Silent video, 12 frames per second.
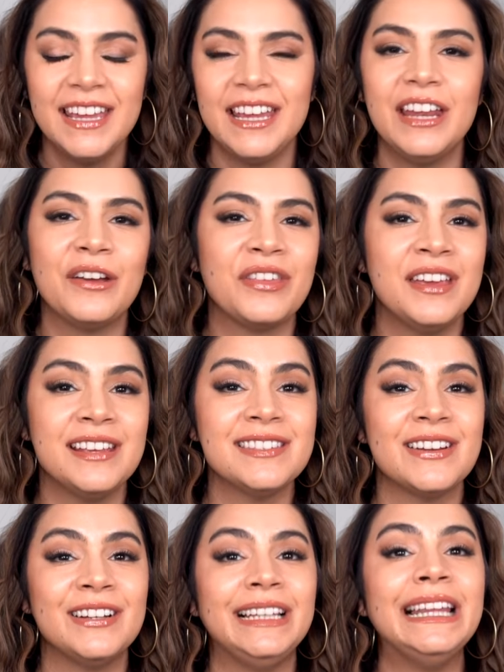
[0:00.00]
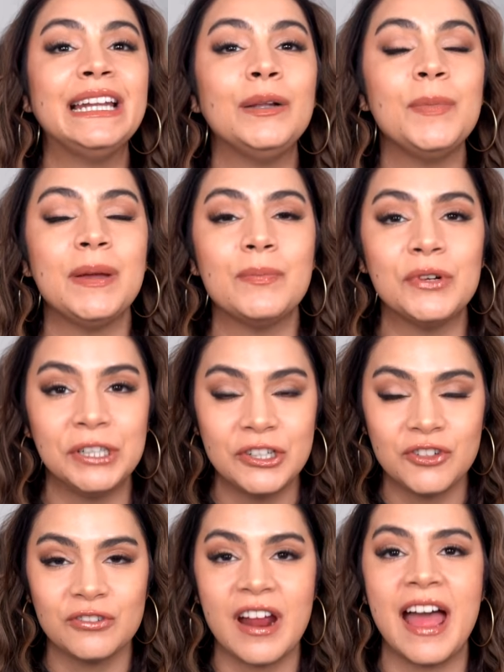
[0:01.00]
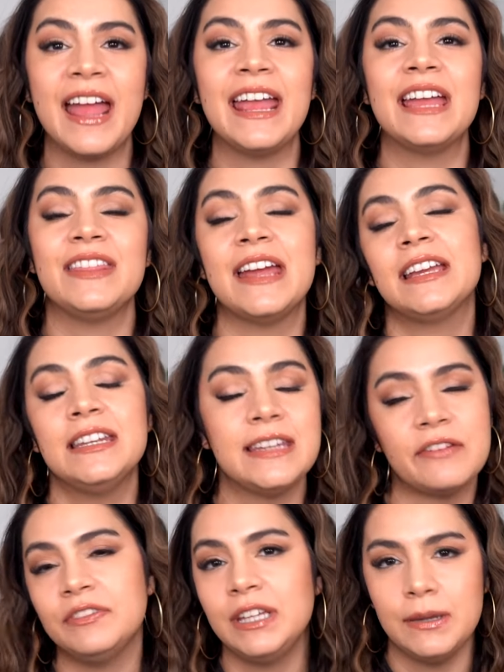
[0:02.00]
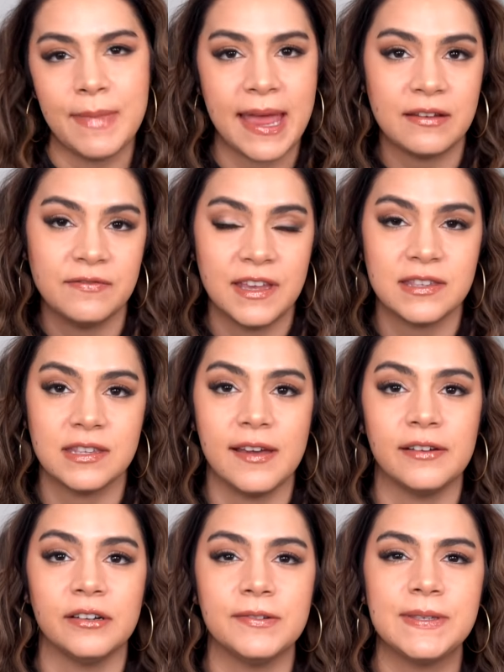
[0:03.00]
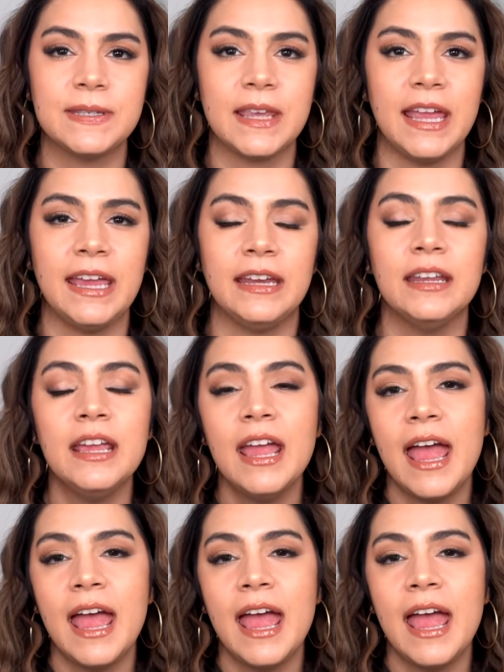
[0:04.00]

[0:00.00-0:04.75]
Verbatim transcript: You know, things are a little bit more dry, and that can definitely manifest on our skin.